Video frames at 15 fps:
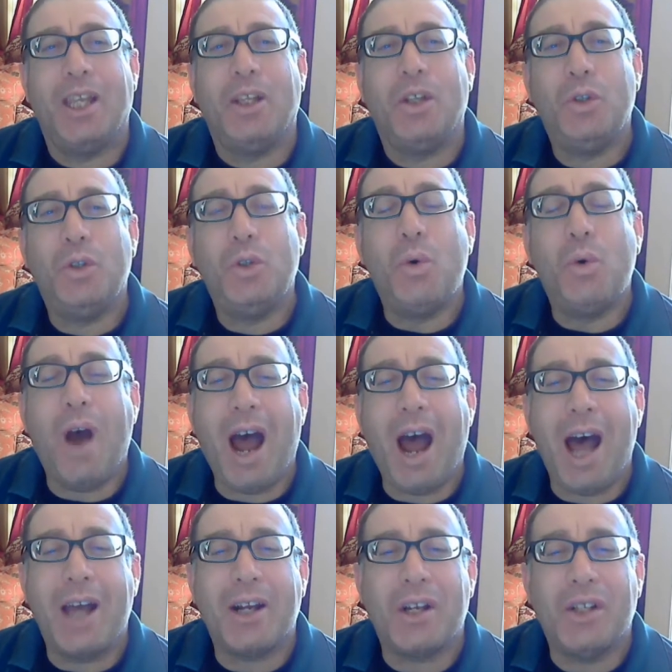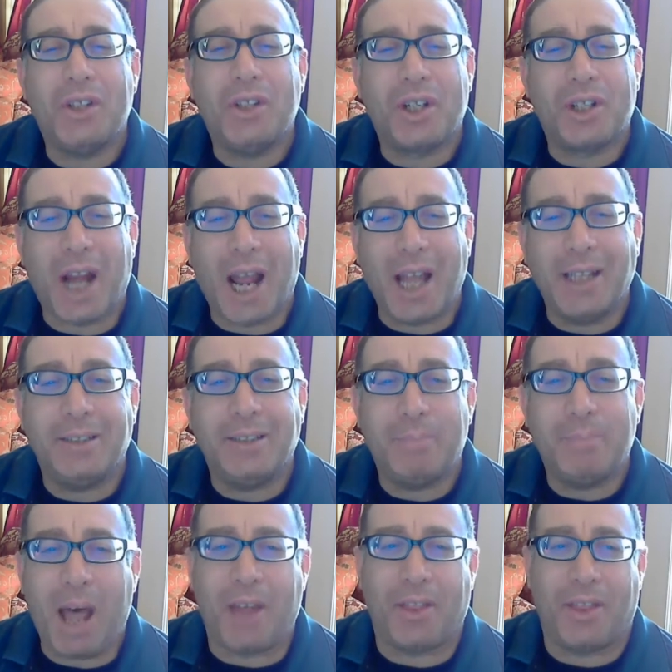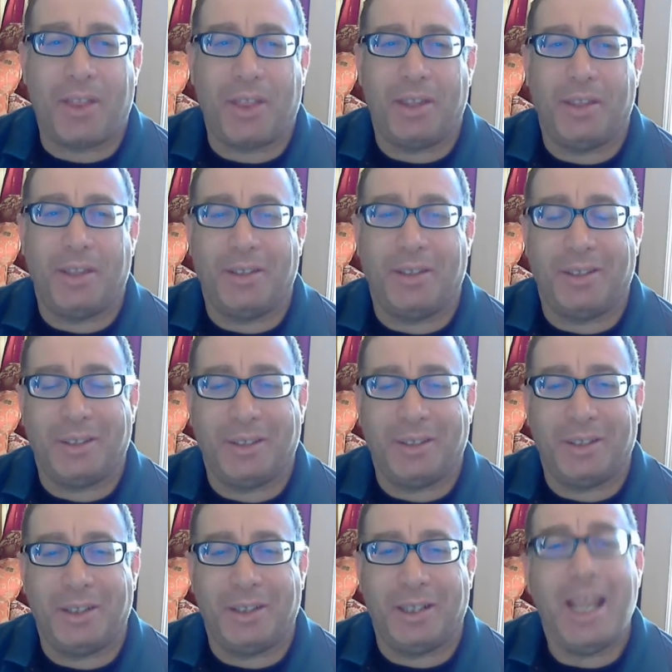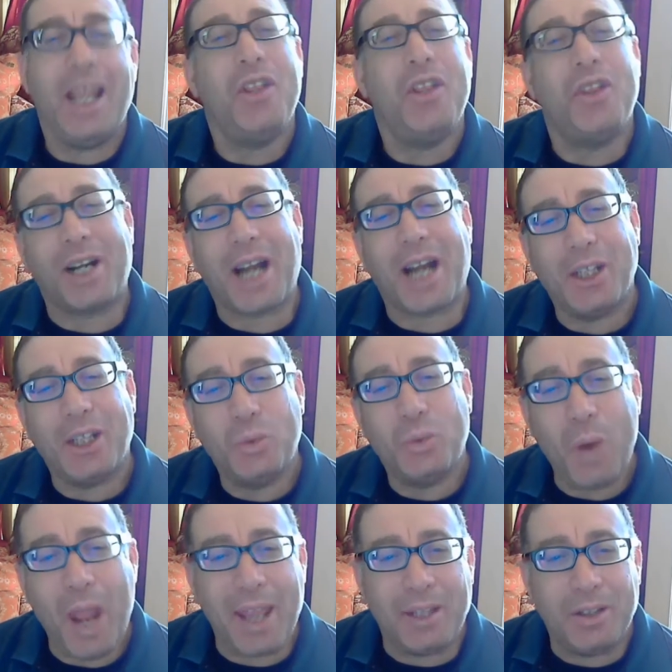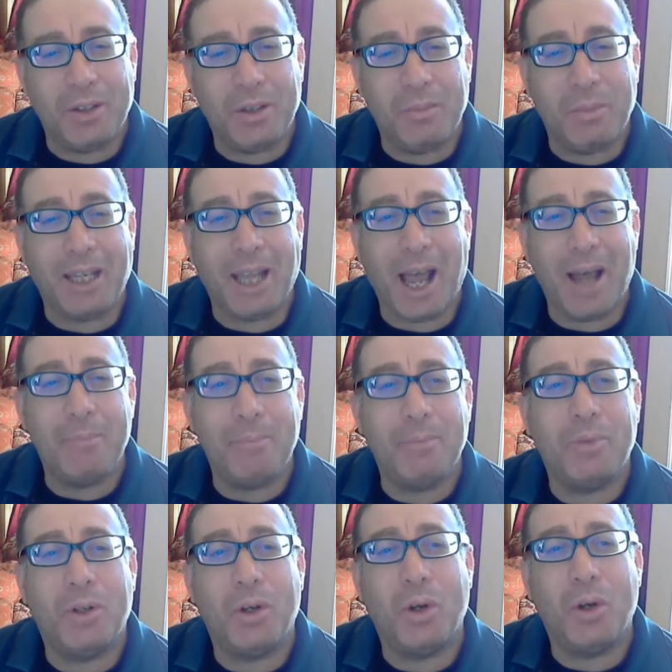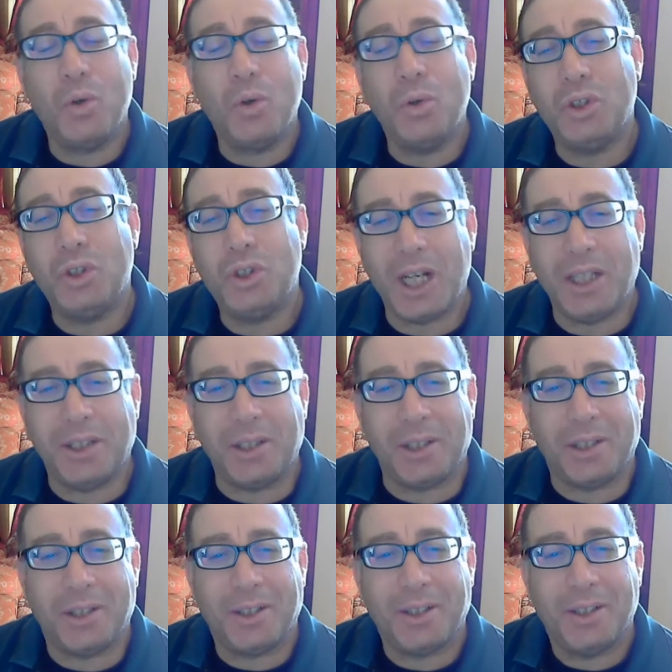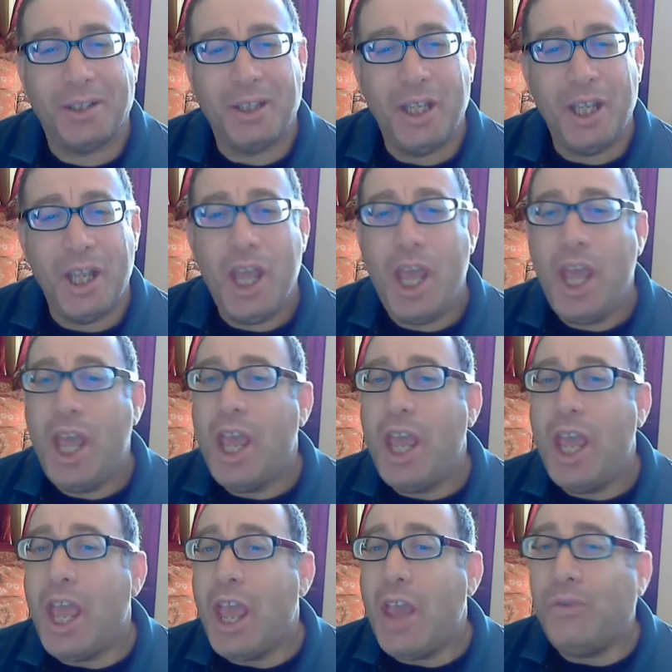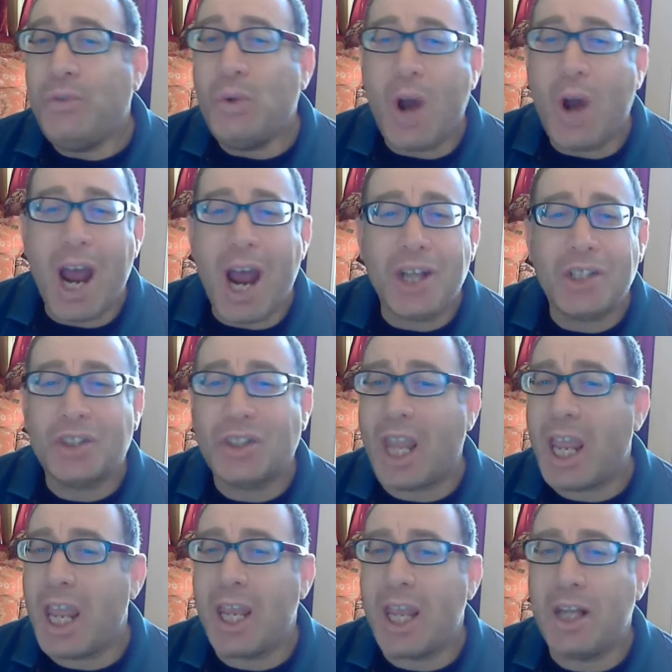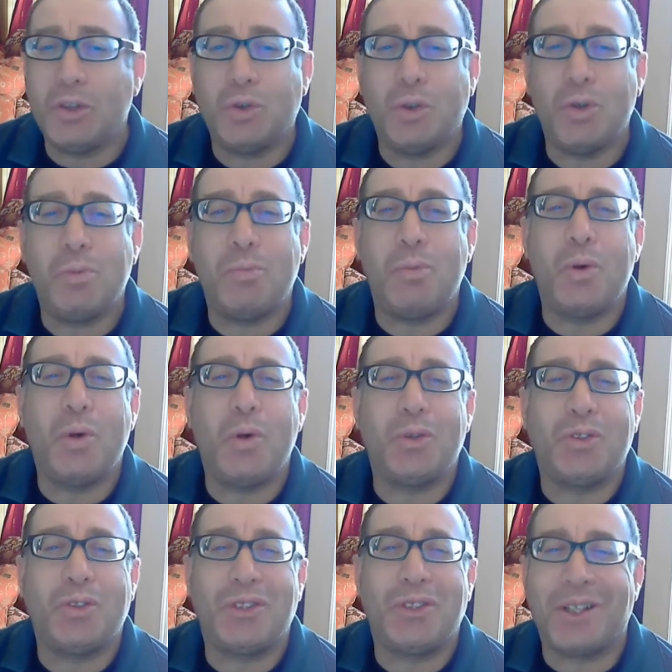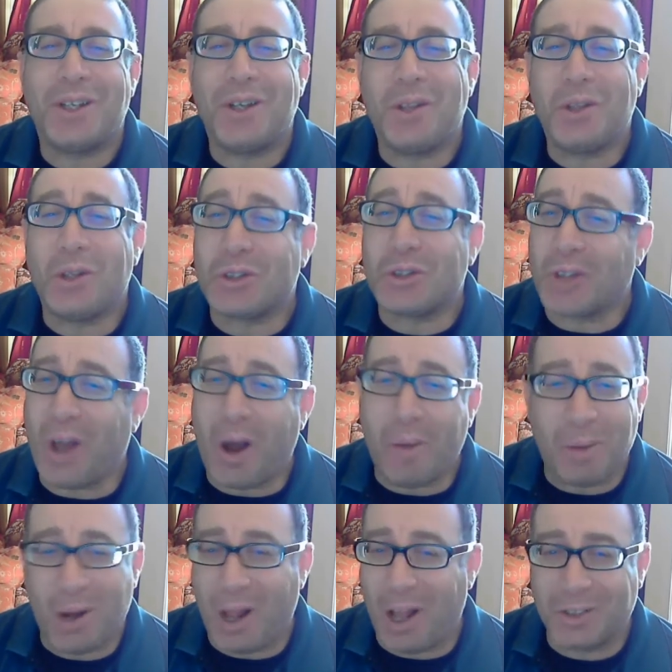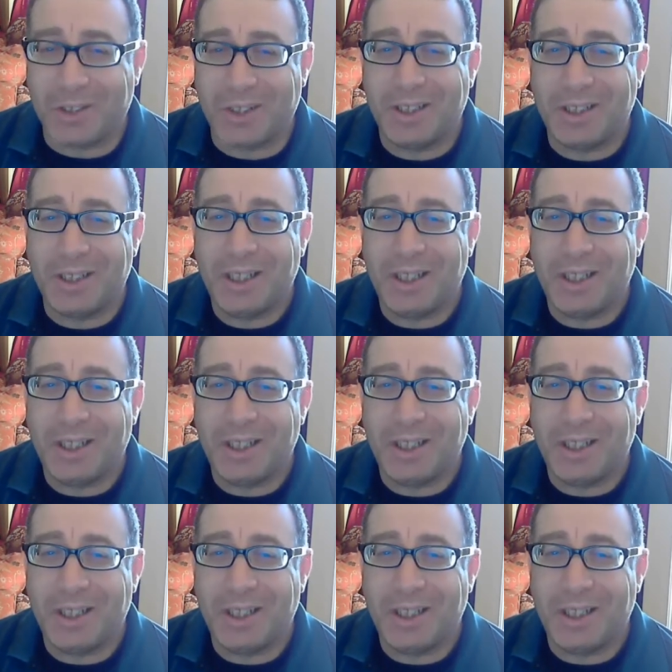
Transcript: you are on the right path, in the right way to become a good trader. If you are scared to put the stop loss,